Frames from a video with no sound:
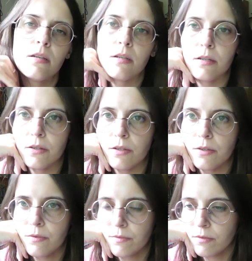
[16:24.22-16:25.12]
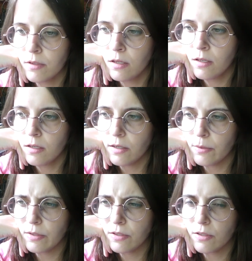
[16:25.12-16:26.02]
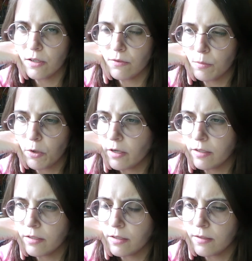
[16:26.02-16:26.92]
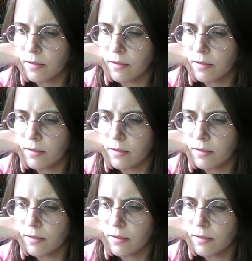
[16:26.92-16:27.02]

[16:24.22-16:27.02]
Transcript: I don't know. I was just kind of surprised